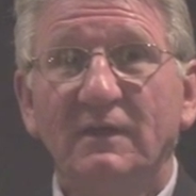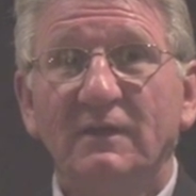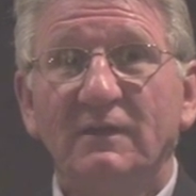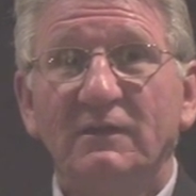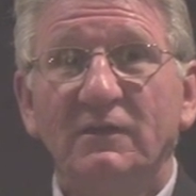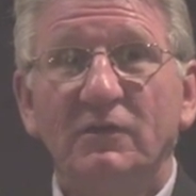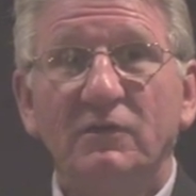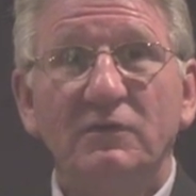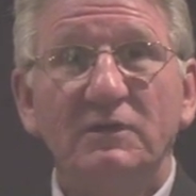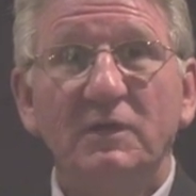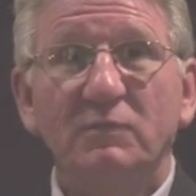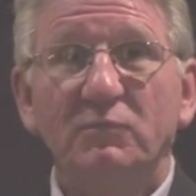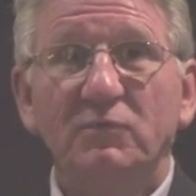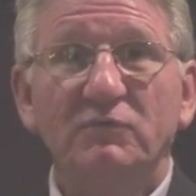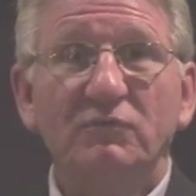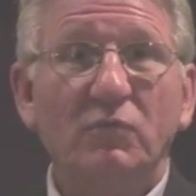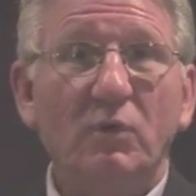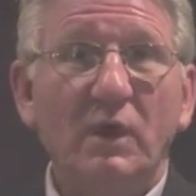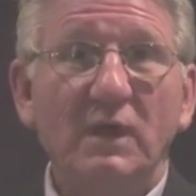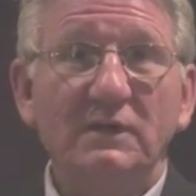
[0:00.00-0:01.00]
There are a number
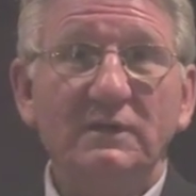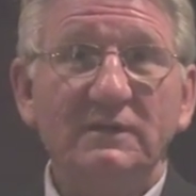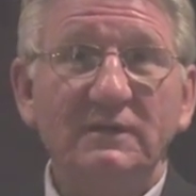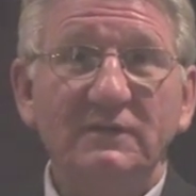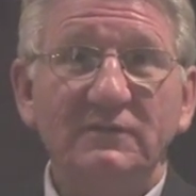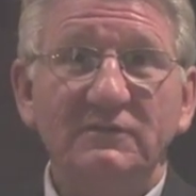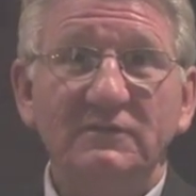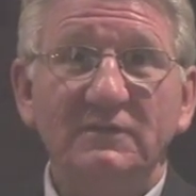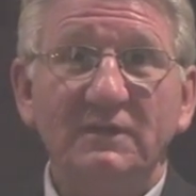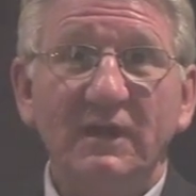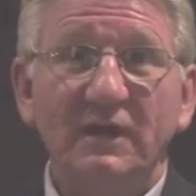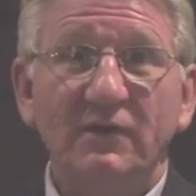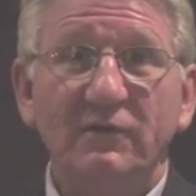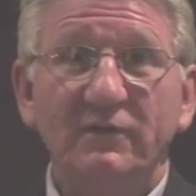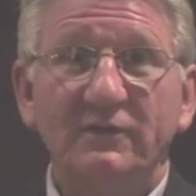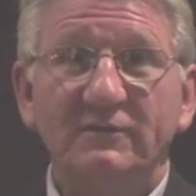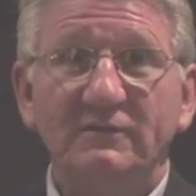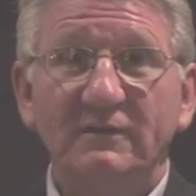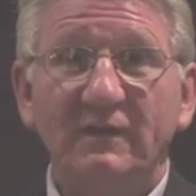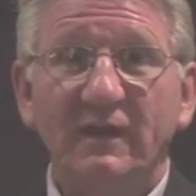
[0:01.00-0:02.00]
of qualities in
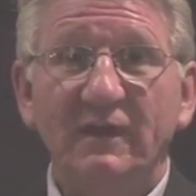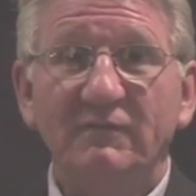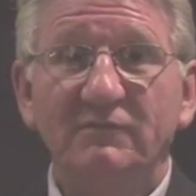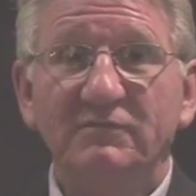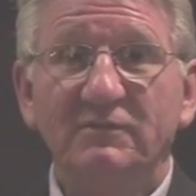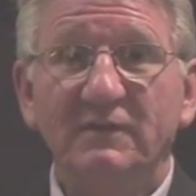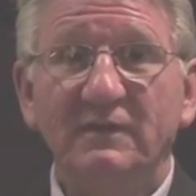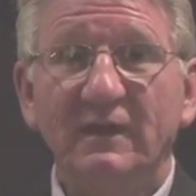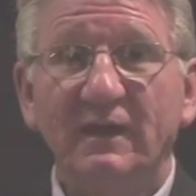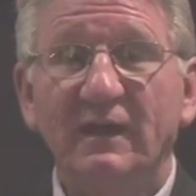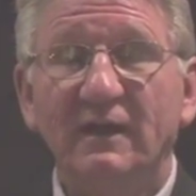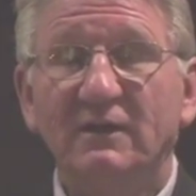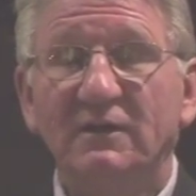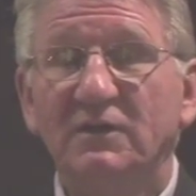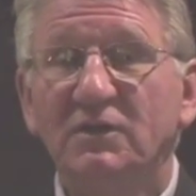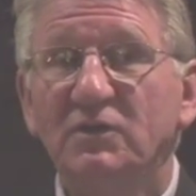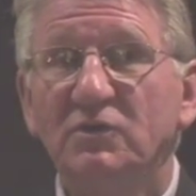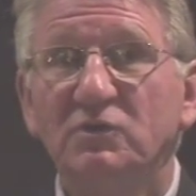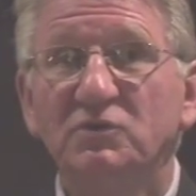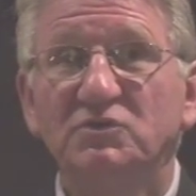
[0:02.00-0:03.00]
Harry's life that had a
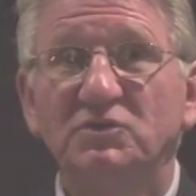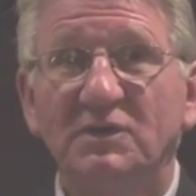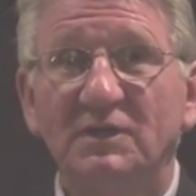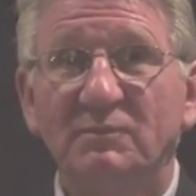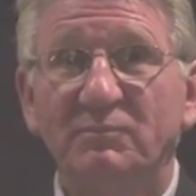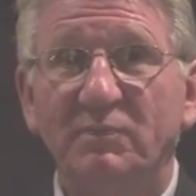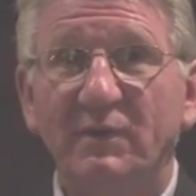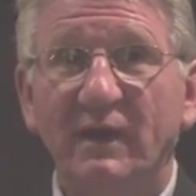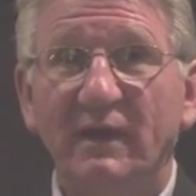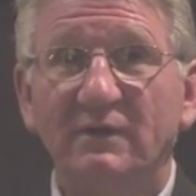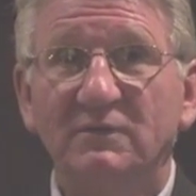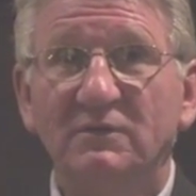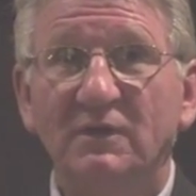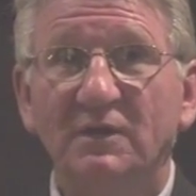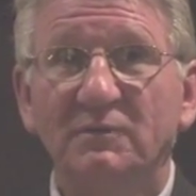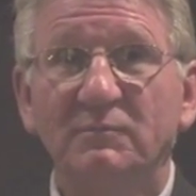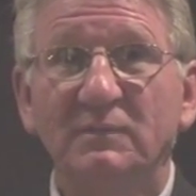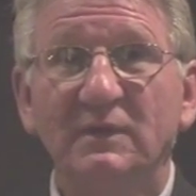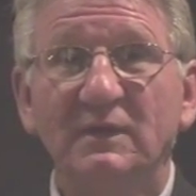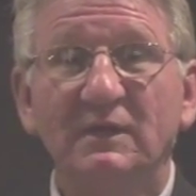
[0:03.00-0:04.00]
huge impact
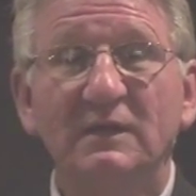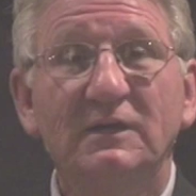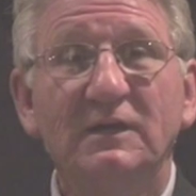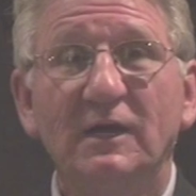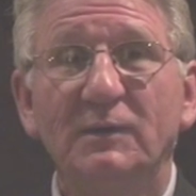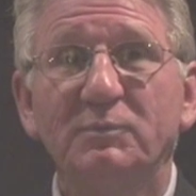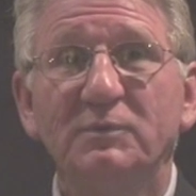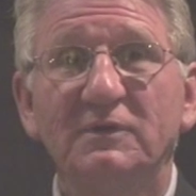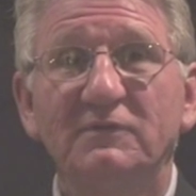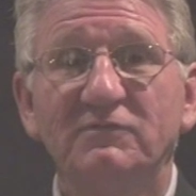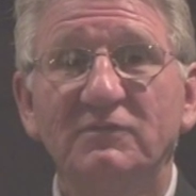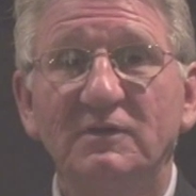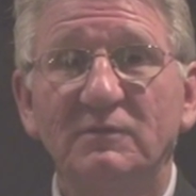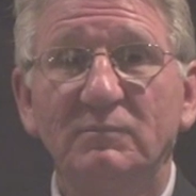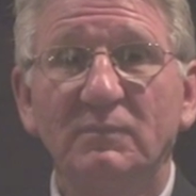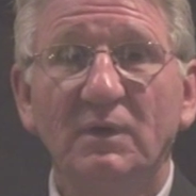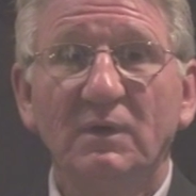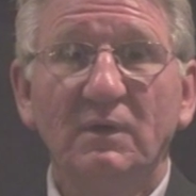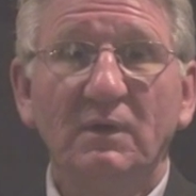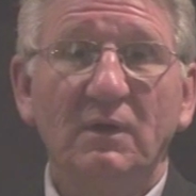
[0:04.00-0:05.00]
on me. A couple of
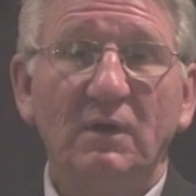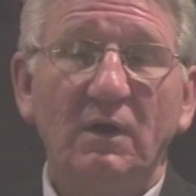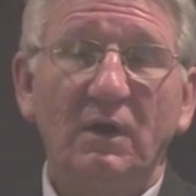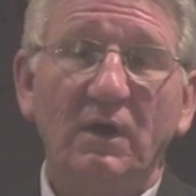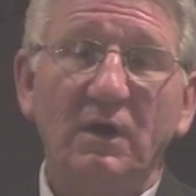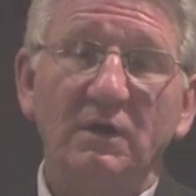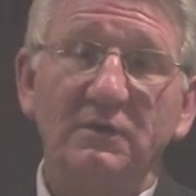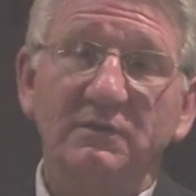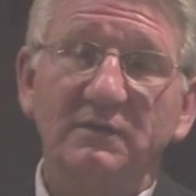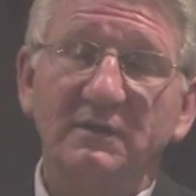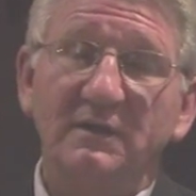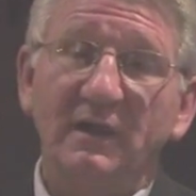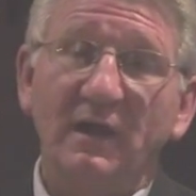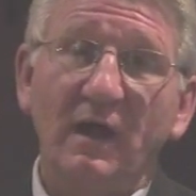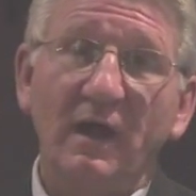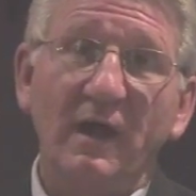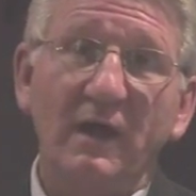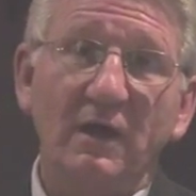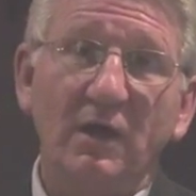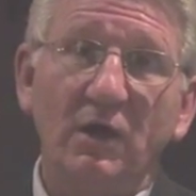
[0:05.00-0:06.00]
them are that
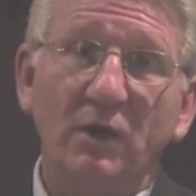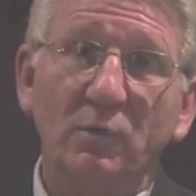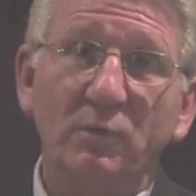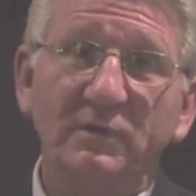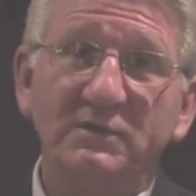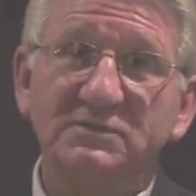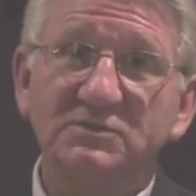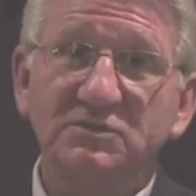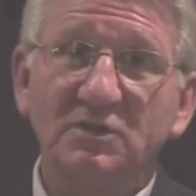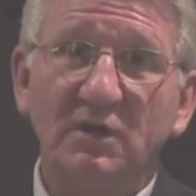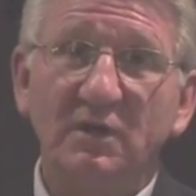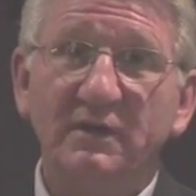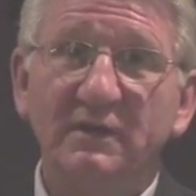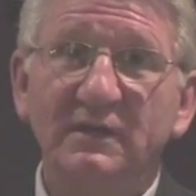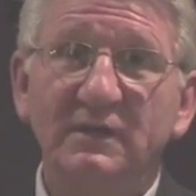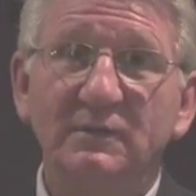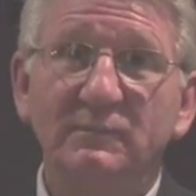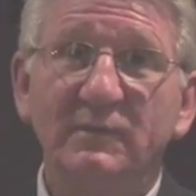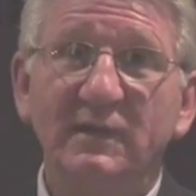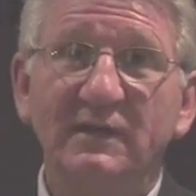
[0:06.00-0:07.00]
I always saw
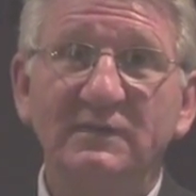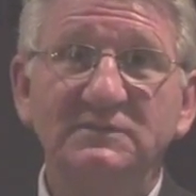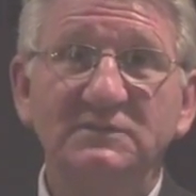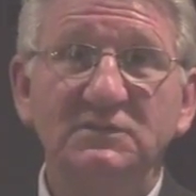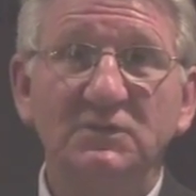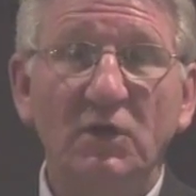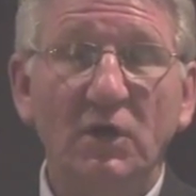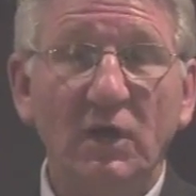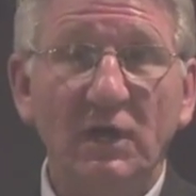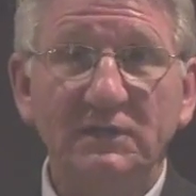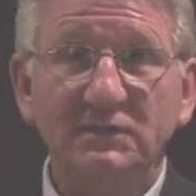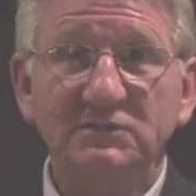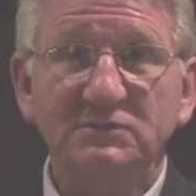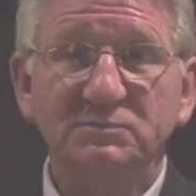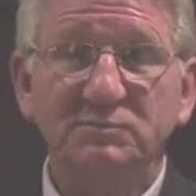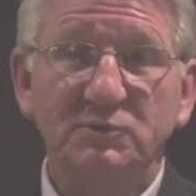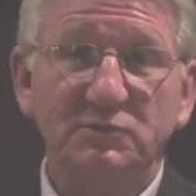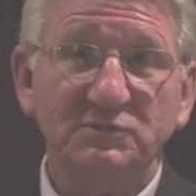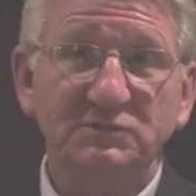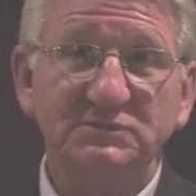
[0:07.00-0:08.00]
him as an
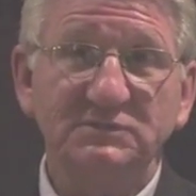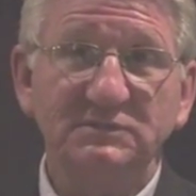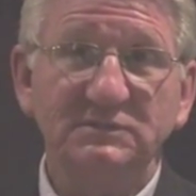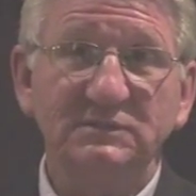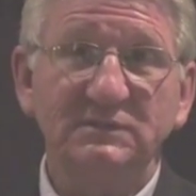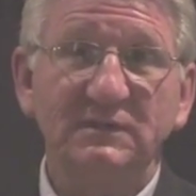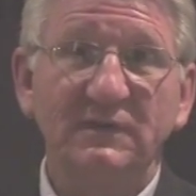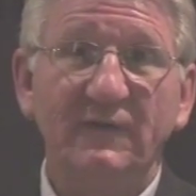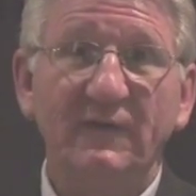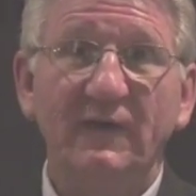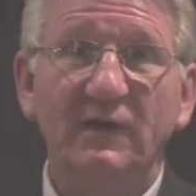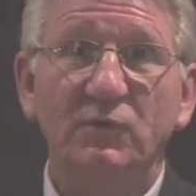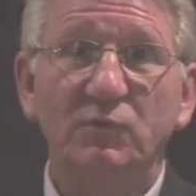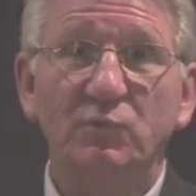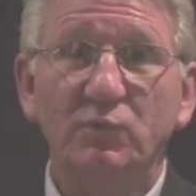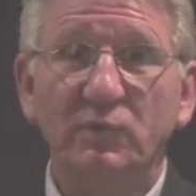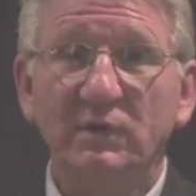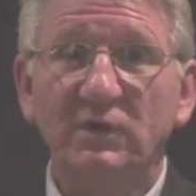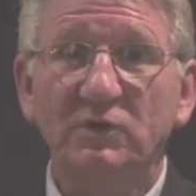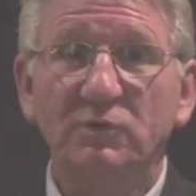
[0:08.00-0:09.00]
honest person, a
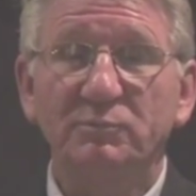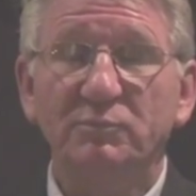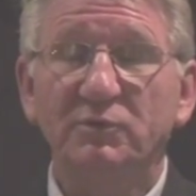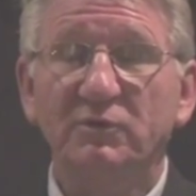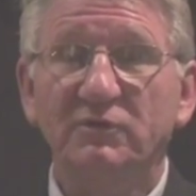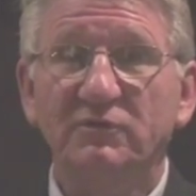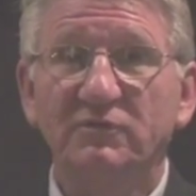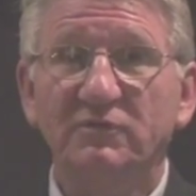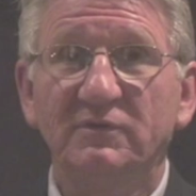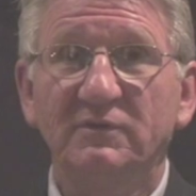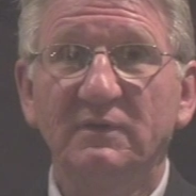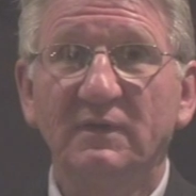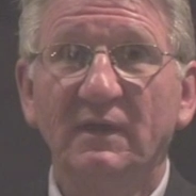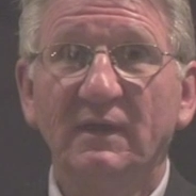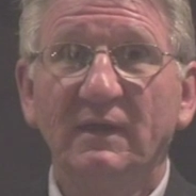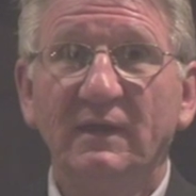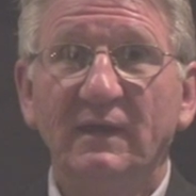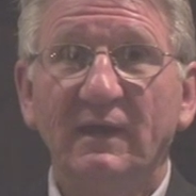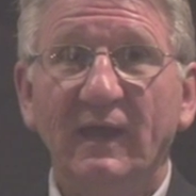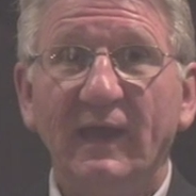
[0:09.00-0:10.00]
real person,
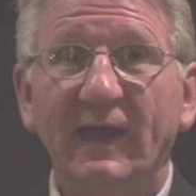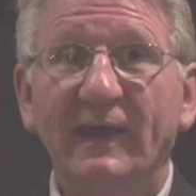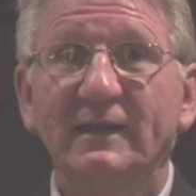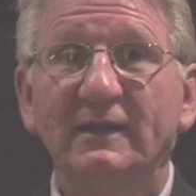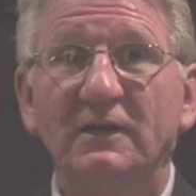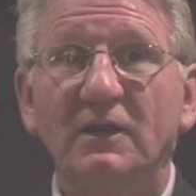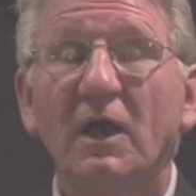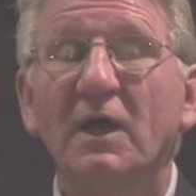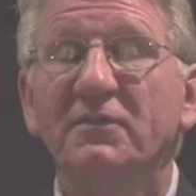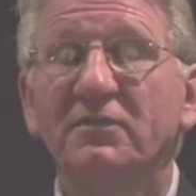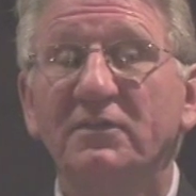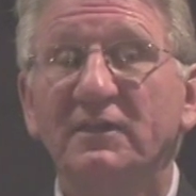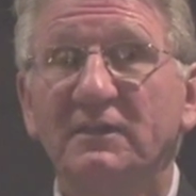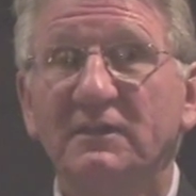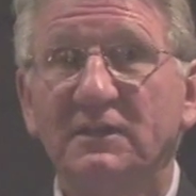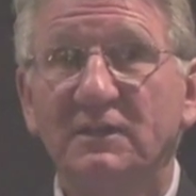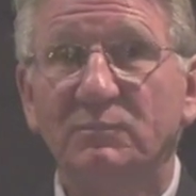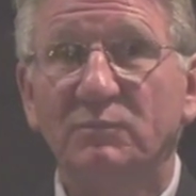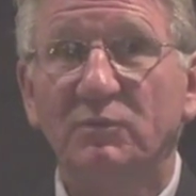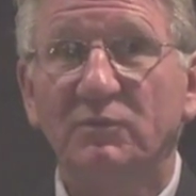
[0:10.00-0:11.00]
and an
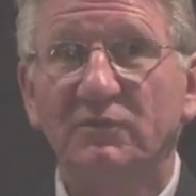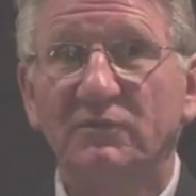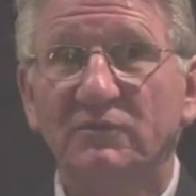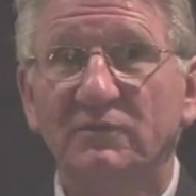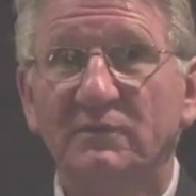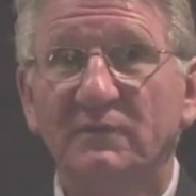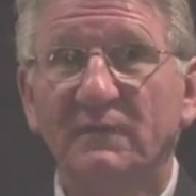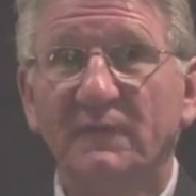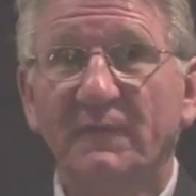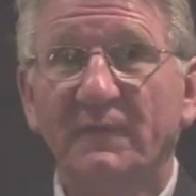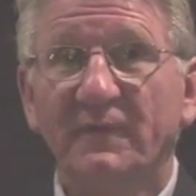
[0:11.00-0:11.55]
authentic person.